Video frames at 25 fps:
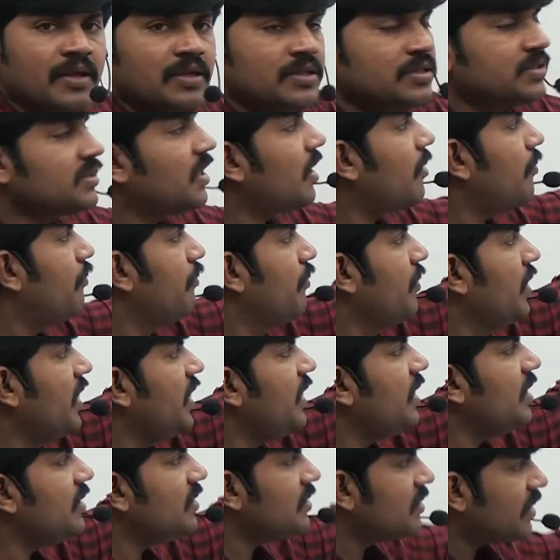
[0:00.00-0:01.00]
Sir,
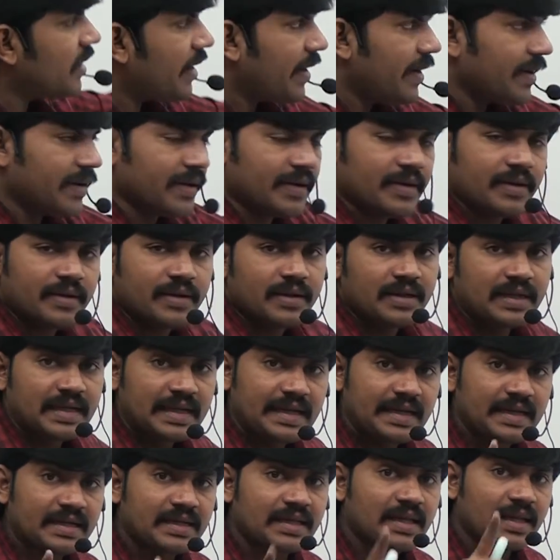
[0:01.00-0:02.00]
main thread
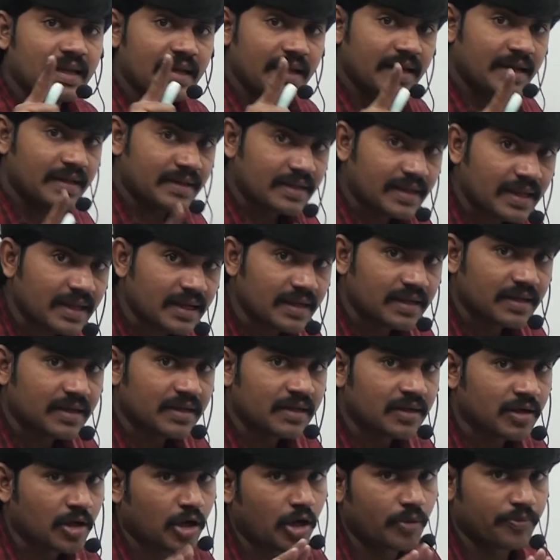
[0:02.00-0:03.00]
iterating
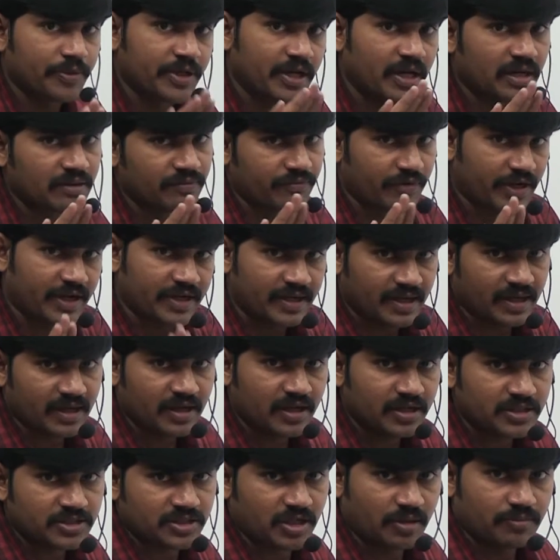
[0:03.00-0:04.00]
copy on write array
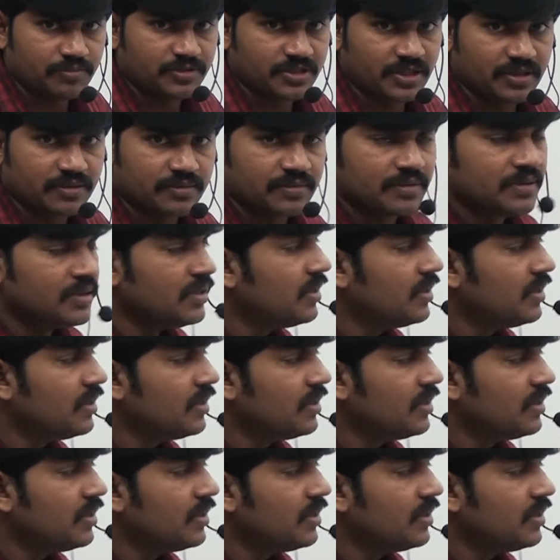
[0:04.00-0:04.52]
list object.